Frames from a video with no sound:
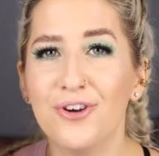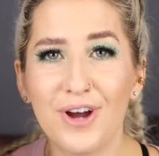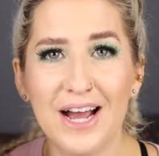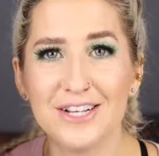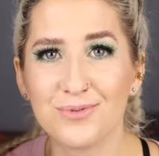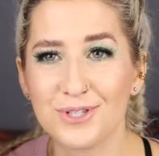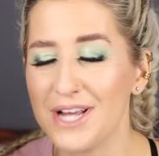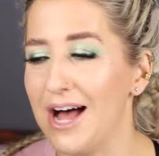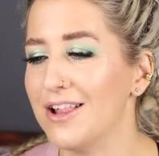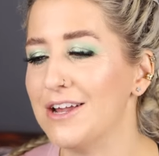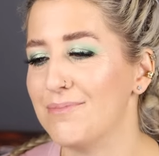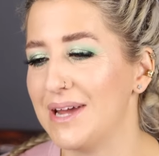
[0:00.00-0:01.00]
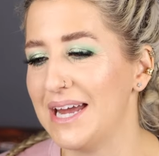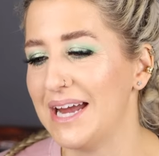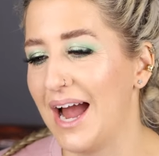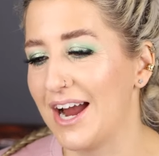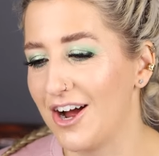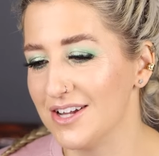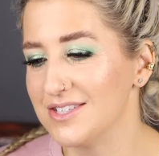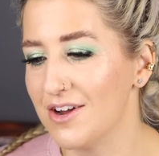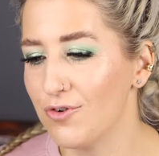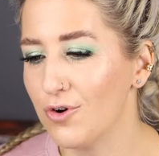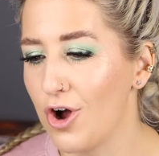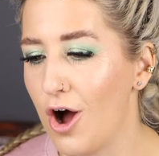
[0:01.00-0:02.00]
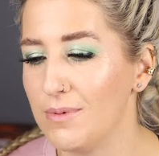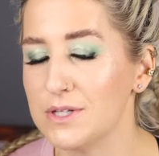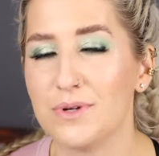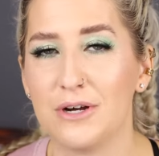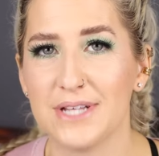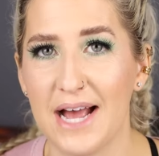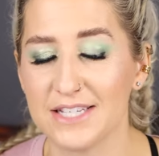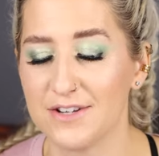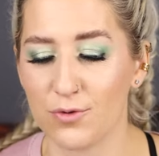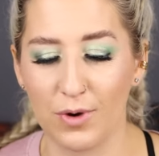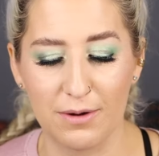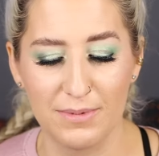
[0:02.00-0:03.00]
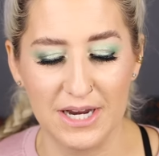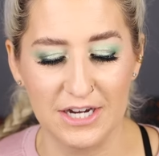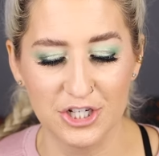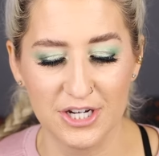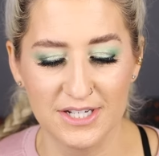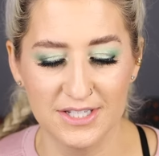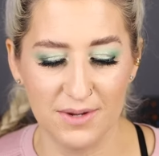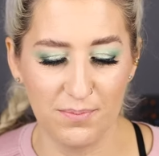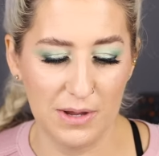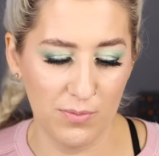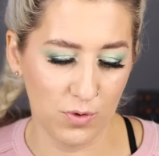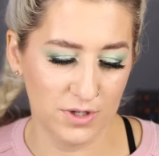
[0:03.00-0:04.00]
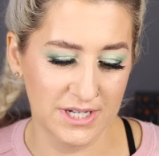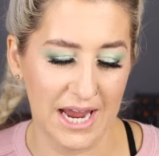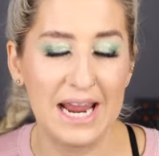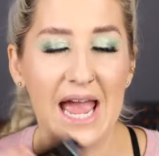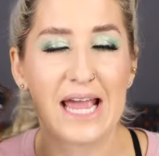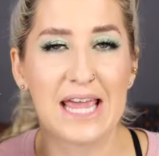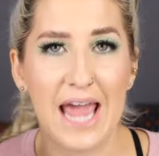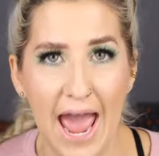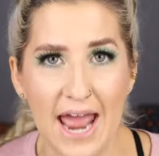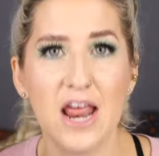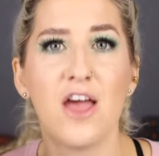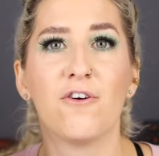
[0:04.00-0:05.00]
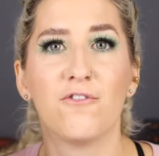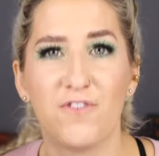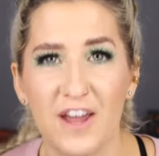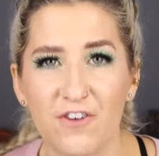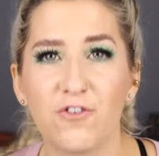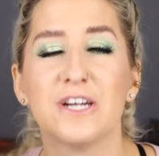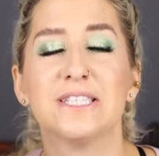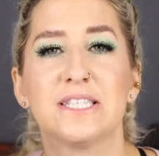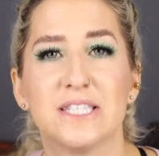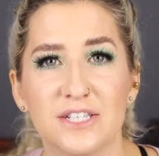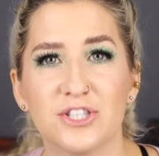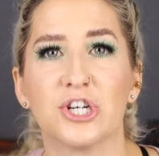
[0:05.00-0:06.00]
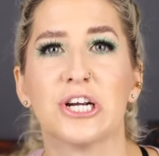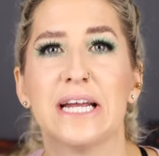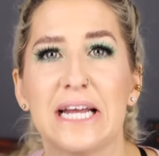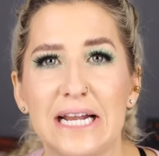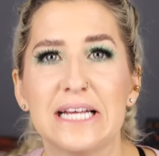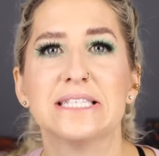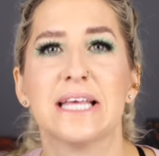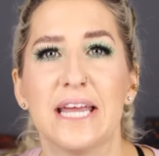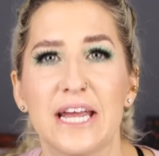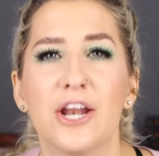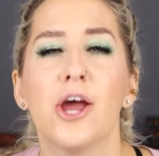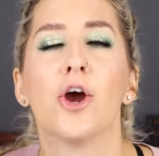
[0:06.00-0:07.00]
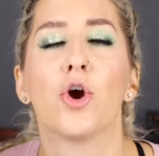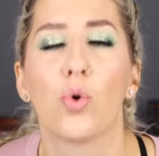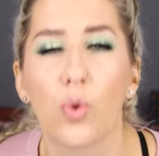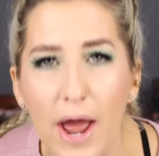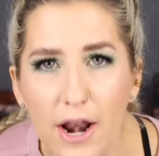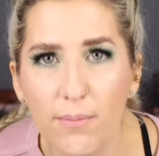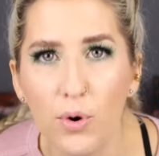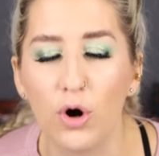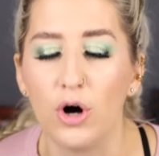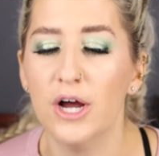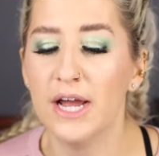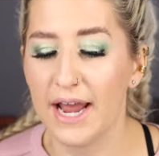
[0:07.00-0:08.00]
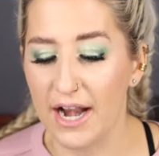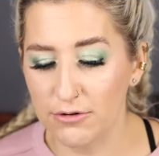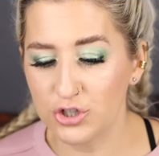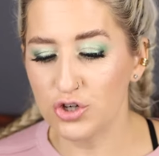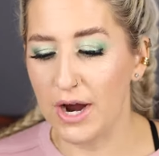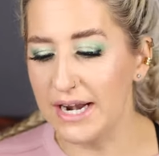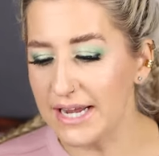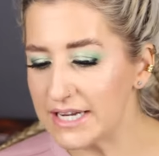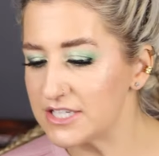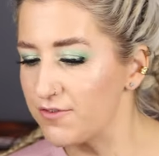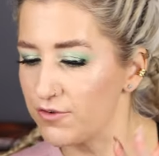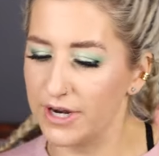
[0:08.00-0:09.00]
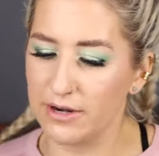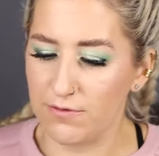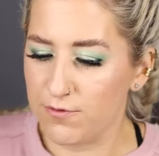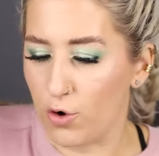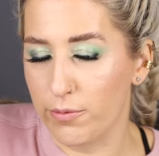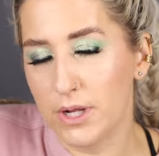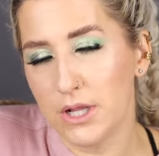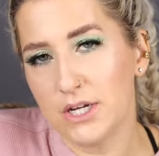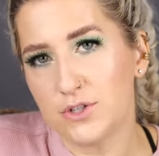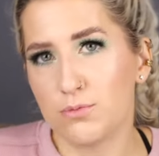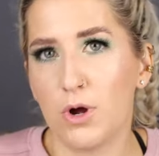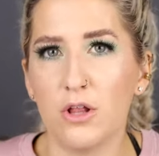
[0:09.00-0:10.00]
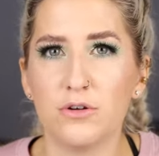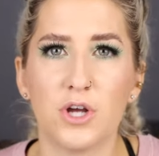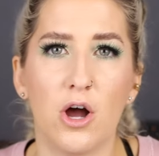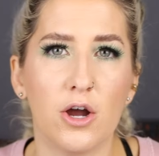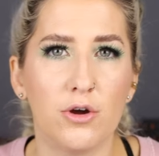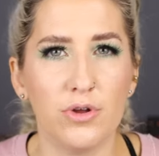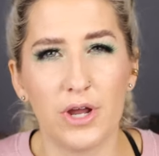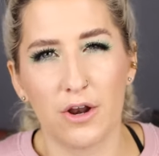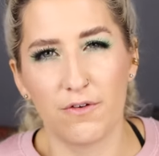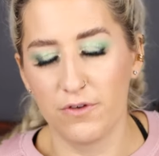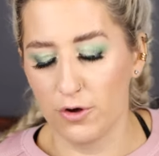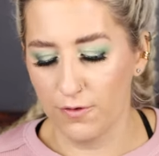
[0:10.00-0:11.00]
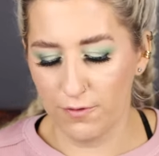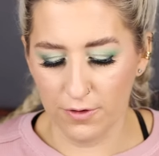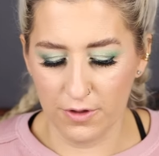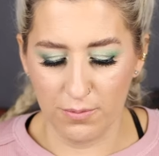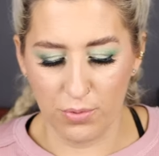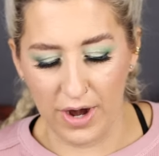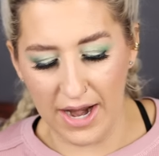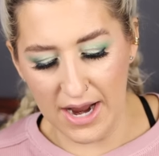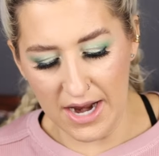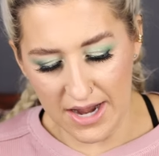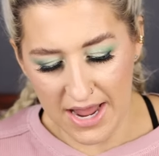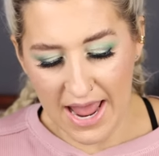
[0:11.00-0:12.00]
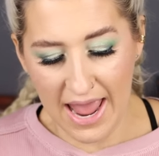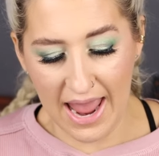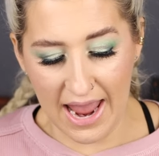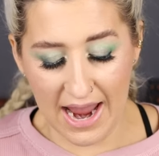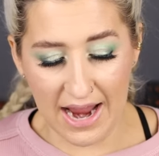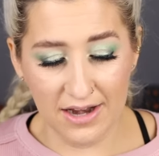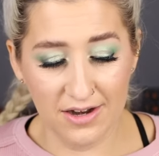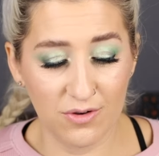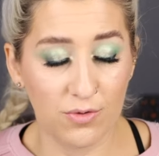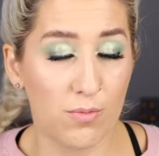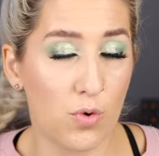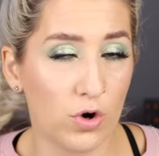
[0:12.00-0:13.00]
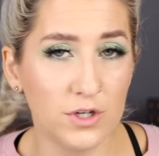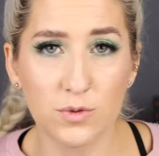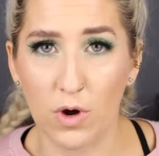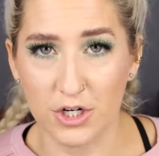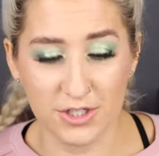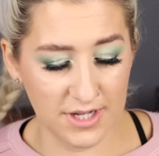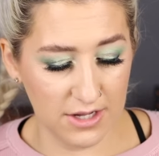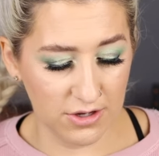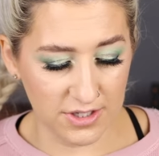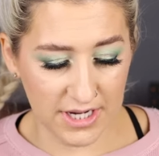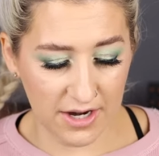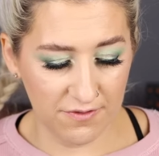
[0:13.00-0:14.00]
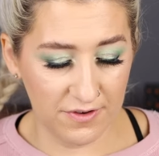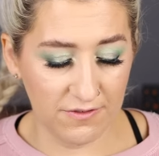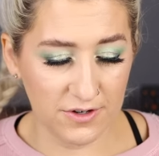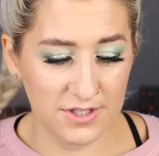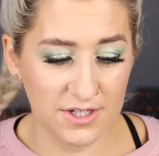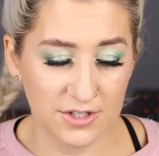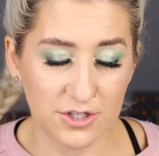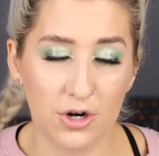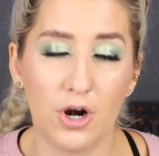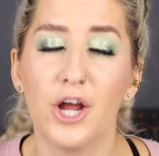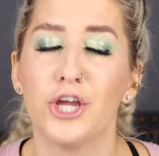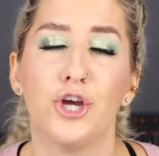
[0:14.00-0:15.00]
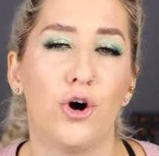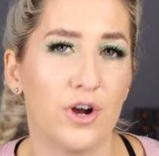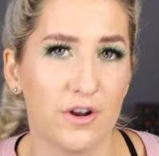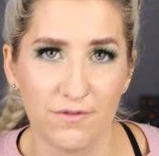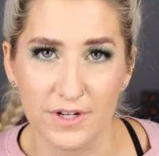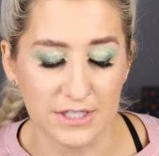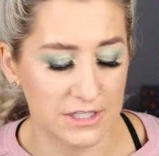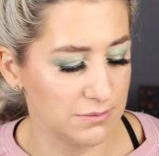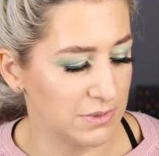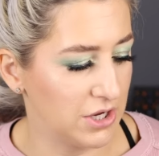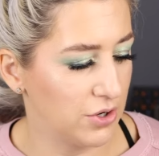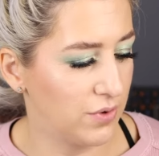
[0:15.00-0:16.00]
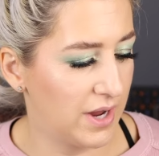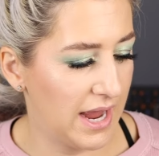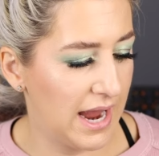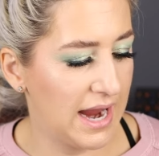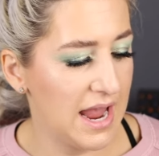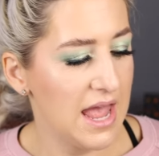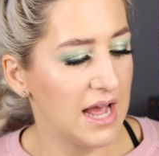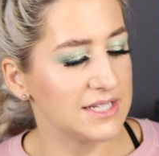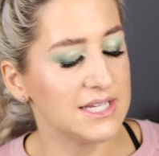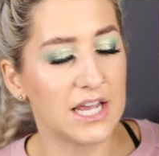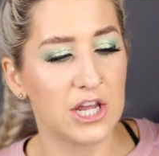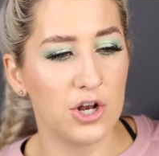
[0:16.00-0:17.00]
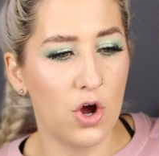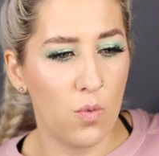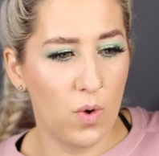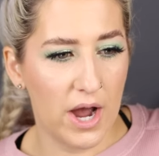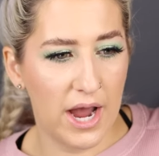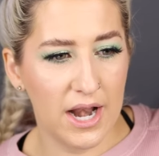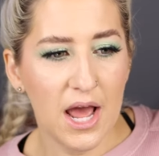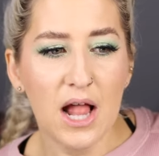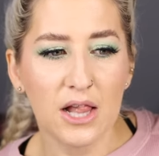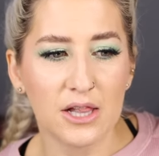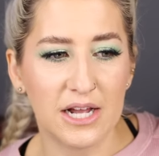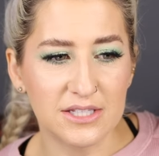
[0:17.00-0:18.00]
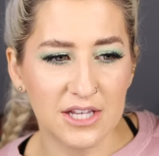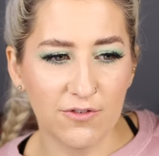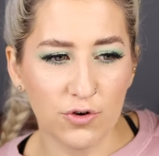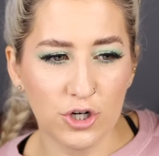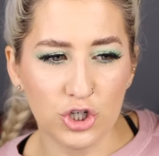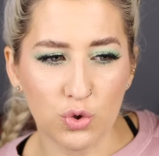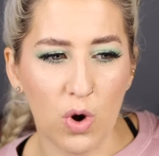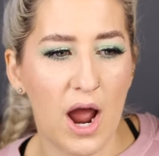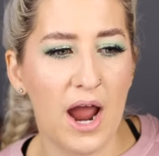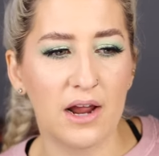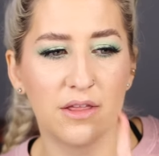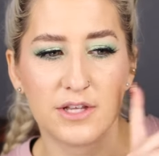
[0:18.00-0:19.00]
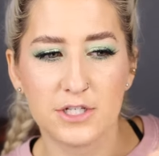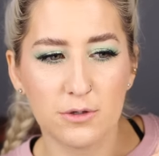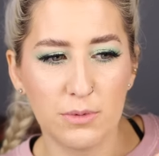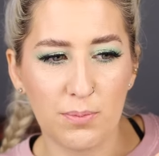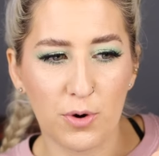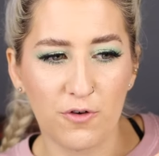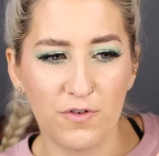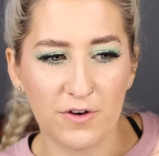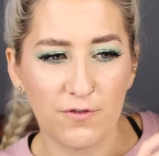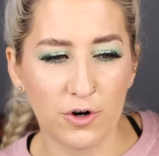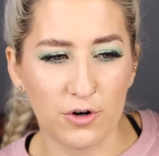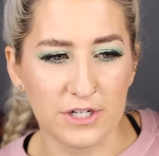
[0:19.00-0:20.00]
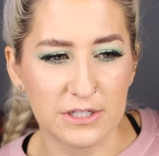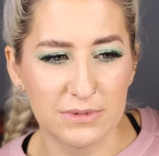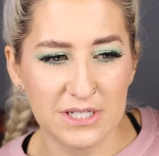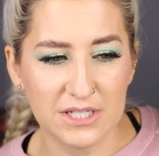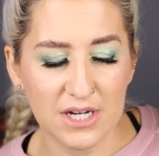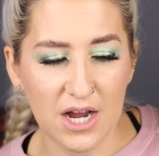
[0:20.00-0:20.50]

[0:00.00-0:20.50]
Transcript: You guys were telling me, I got several comments when I was asking for recommendations. People were saying, get favorite sister. It is incredible. And I was trying to get different formulas from Holo Taco to get a feel for the brand. And the more swatches I looked at favorite sister, y'all convinced me, okay? I was like, you know what? Let's give her a try. This will be perfect for Christmas